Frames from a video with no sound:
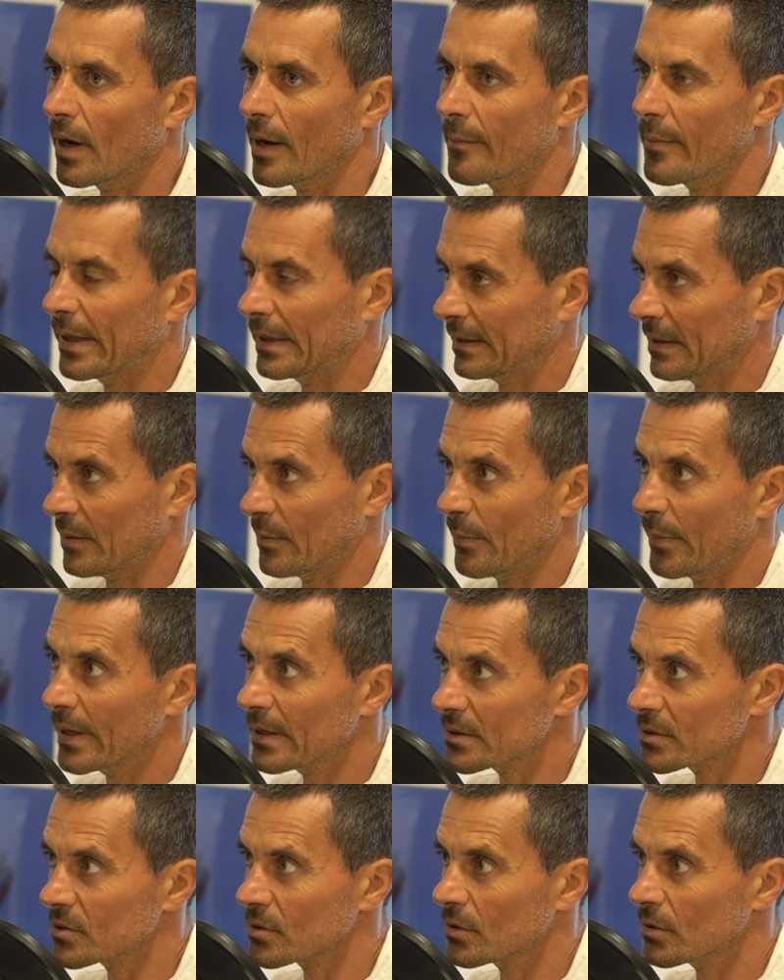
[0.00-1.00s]
a better
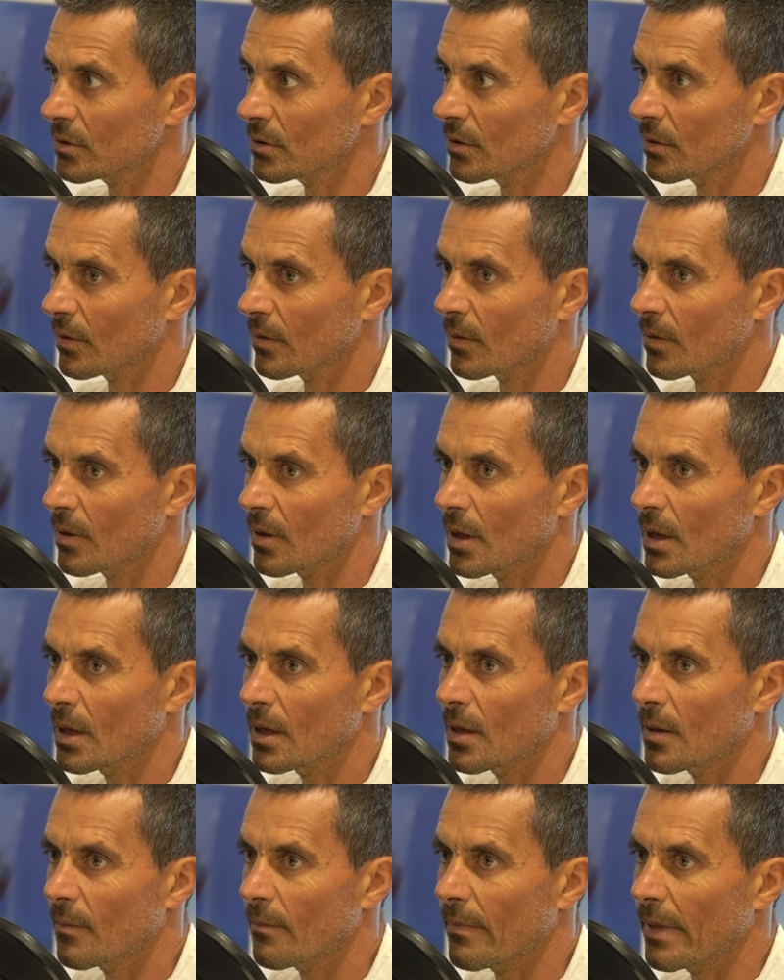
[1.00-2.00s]
person,
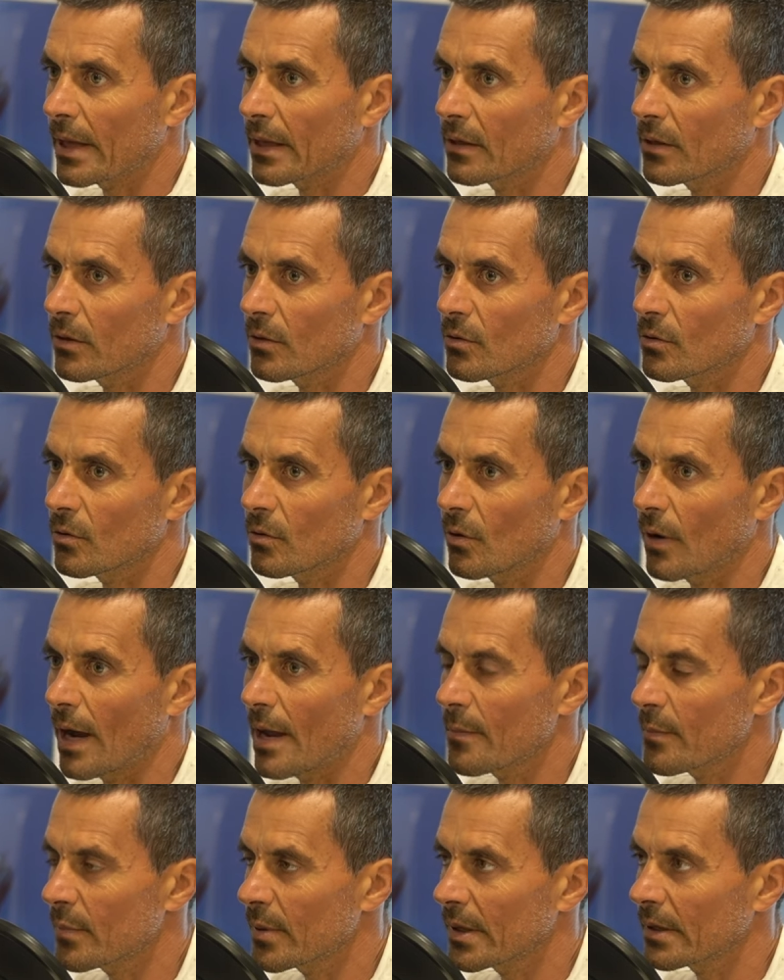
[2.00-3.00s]
make you
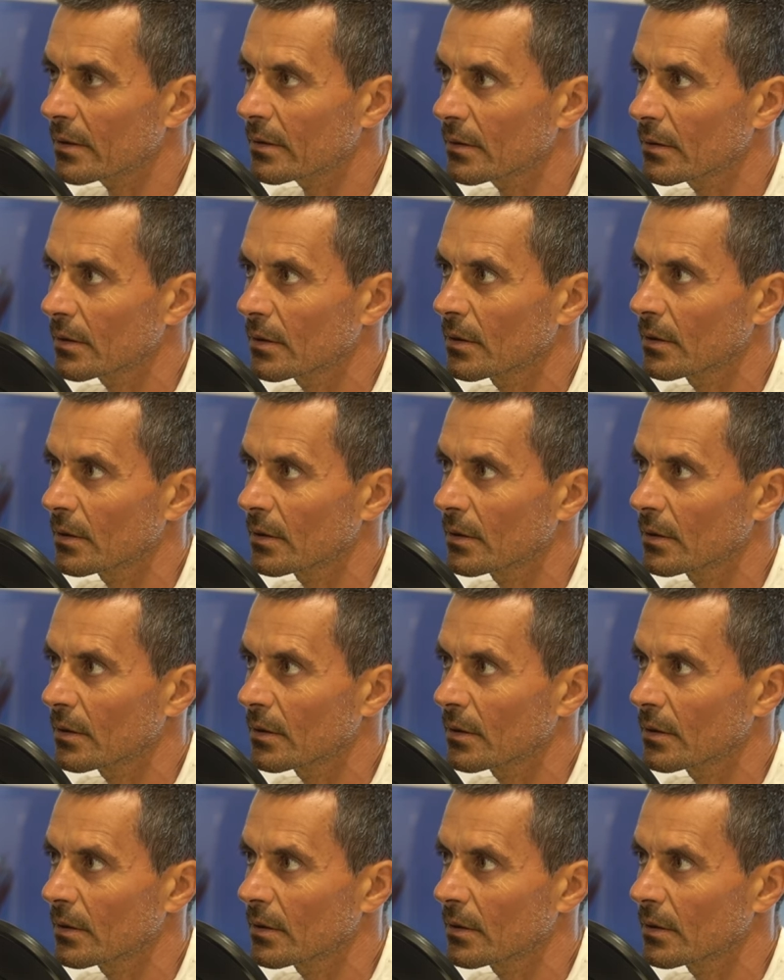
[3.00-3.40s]
happier,